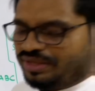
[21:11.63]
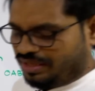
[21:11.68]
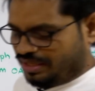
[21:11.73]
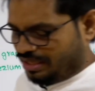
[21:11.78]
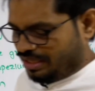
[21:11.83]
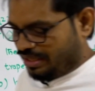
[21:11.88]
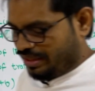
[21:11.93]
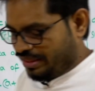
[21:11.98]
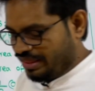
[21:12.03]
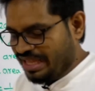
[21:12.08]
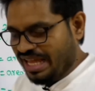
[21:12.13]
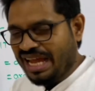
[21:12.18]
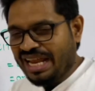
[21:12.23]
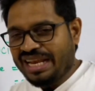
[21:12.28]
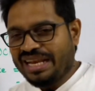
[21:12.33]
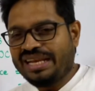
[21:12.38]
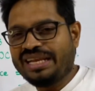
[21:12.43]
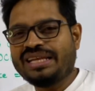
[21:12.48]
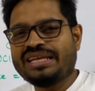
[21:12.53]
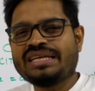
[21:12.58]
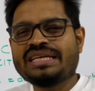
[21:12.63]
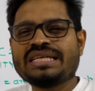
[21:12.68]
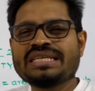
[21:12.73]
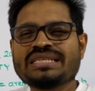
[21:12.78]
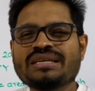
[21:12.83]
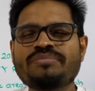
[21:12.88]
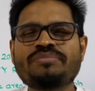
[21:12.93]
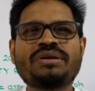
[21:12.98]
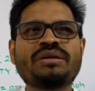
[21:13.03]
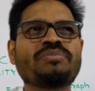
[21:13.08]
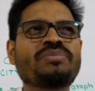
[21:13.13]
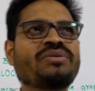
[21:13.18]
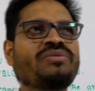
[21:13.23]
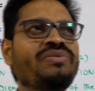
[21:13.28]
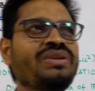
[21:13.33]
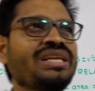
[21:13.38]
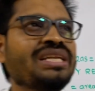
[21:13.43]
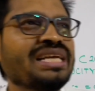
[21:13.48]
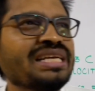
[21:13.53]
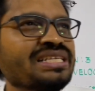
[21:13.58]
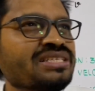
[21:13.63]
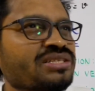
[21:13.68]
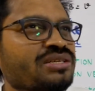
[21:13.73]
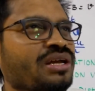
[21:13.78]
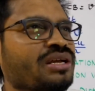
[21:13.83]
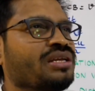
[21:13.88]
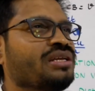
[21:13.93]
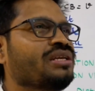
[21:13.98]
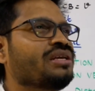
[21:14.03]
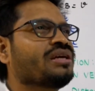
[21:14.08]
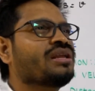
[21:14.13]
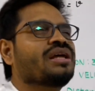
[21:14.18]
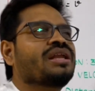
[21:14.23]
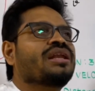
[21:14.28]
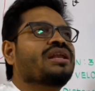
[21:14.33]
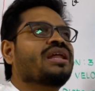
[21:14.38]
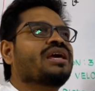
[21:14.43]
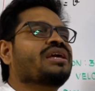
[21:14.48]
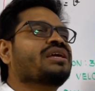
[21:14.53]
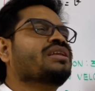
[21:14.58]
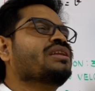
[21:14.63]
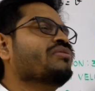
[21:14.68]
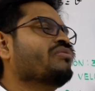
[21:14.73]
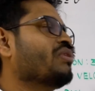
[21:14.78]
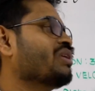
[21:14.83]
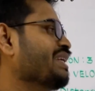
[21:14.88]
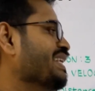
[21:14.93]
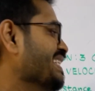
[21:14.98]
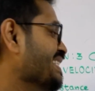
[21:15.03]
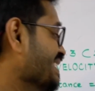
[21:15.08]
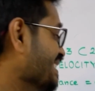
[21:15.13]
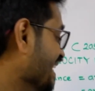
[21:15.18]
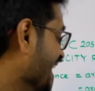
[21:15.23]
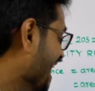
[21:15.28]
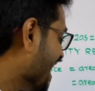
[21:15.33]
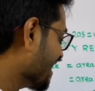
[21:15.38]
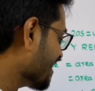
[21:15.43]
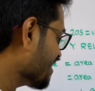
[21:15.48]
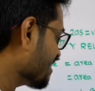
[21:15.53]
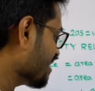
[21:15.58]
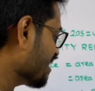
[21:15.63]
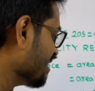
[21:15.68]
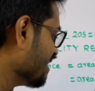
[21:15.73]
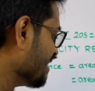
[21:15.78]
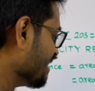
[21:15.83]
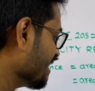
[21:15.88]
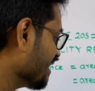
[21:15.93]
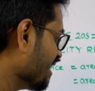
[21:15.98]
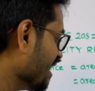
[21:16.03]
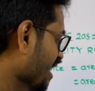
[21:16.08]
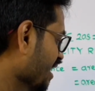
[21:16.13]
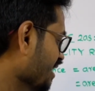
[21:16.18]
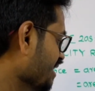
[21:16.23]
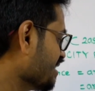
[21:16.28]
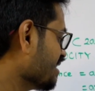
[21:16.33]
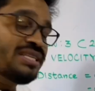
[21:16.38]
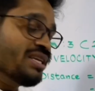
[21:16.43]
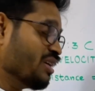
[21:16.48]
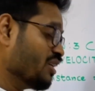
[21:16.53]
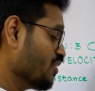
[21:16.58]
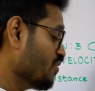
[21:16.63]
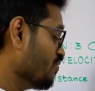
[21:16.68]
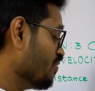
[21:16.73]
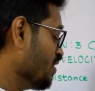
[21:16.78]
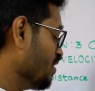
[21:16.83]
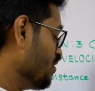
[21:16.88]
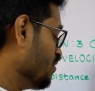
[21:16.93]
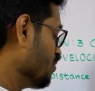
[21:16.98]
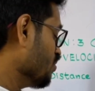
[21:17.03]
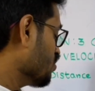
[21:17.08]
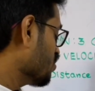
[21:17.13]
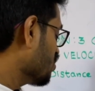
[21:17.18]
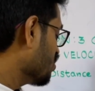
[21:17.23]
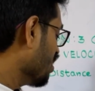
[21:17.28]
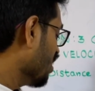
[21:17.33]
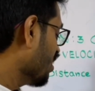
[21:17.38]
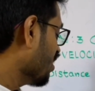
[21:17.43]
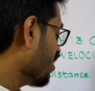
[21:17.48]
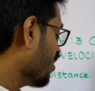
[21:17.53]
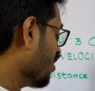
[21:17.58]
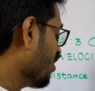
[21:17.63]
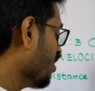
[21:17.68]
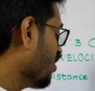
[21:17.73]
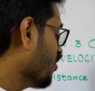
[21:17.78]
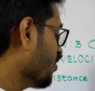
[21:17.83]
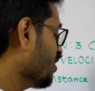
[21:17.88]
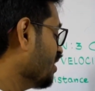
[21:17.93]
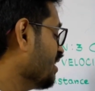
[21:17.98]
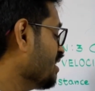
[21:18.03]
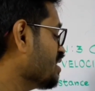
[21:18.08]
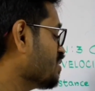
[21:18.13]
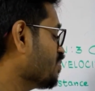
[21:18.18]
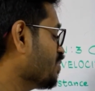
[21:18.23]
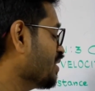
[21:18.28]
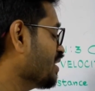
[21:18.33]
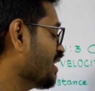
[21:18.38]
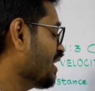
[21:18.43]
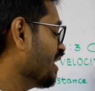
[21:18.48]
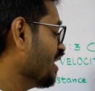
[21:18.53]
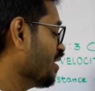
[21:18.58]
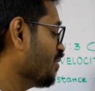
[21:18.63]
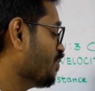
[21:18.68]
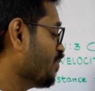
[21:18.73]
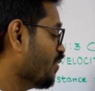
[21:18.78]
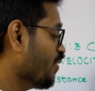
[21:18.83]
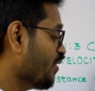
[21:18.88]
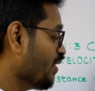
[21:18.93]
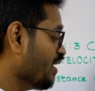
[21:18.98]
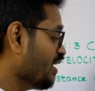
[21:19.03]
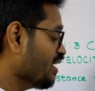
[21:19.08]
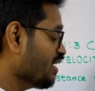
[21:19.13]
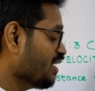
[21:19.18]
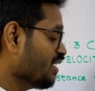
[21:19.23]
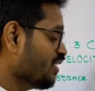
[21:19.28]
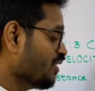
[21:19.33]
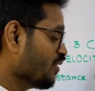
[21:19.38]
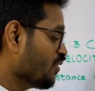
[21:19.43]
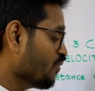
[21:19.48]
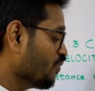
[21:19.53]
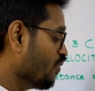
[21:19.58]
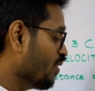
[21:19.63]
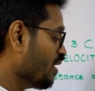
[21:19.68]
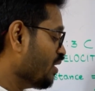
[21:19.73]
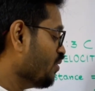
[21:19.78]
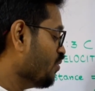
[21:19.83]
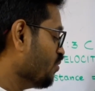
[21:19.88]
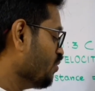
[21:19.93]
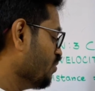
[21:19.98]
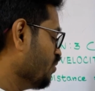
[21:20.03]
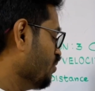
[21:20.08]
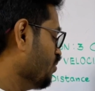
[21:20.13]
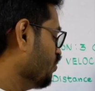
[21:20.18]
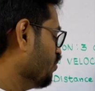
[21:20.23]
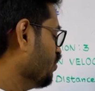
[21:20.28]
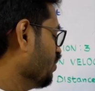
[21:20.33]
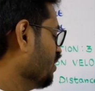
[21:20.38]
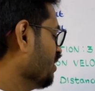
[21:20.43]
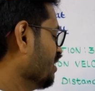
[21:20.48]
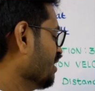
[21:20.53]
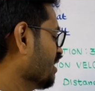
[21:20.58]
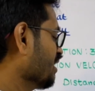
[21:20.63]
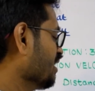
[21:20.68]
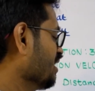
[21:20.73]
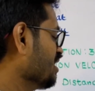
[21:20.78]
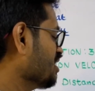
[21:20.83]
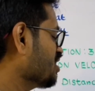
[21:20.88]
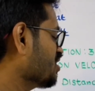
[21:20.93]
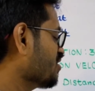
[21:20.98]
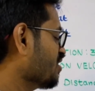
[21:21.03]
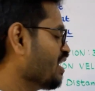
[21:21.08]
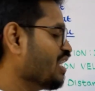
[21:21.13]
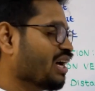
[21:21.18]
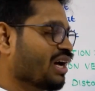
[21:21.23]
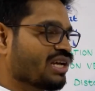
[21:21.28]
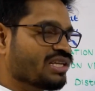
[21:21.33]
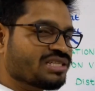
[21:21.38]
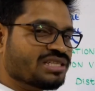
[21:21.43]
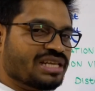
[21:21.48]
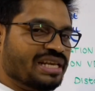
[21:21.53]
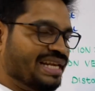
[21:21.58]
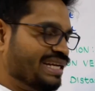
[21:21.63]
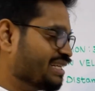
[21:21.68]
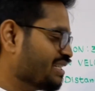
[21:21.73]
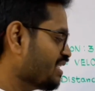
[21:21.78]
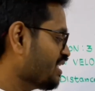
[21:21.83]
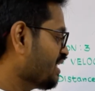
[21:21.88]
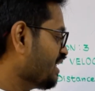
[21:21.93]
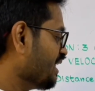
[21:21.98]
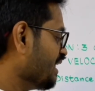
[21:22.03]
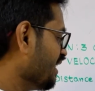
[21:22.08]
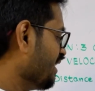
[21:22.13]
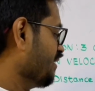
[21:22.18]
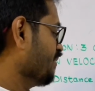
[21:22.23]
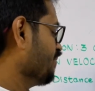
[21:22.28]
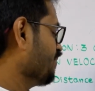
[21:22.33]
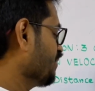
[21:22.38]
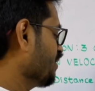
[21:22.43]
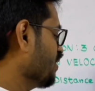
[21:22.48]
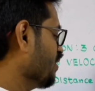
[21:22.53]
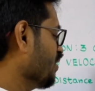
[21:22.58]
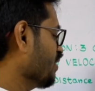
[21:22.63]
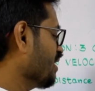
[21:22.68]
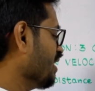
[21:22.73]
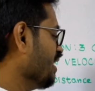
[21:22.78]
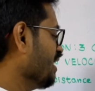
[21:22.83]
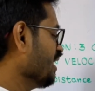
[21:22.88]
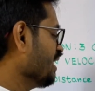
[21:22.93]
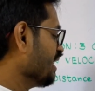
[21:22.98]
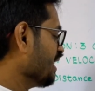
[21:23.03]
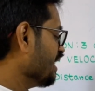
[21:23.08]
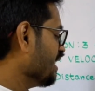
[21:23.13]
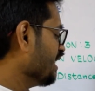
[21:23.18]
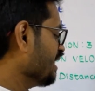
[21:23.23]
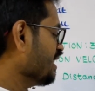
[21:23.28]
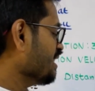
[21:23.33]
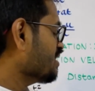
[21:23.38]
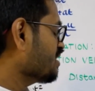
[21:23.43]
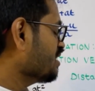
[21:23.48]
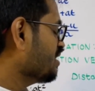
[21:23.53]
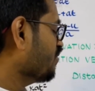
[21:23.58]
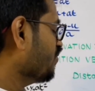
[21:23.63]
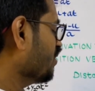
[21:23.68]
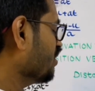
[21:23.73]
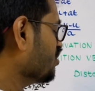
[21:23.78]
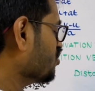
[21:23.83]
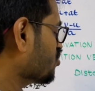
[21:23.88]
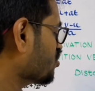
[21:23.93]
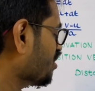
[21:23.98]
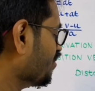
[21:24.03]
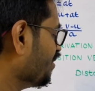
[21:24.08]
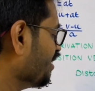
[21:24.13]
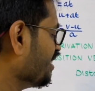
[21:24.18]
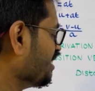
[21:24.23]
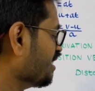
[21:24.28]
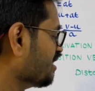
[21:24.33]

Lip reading: Then some people will get stuck here and like, what is next? Guys, when you stuck on this particular point, what do? This last letter T, okay, he is the one troubling us.